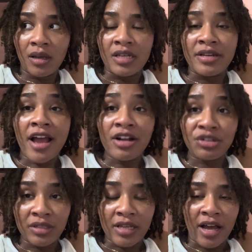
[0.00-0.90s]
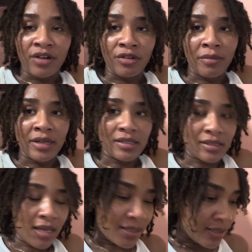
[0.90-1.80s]
naturally how to
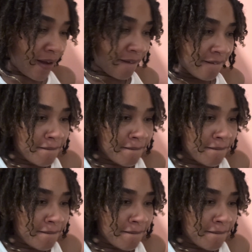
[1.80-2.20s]
romanticize life.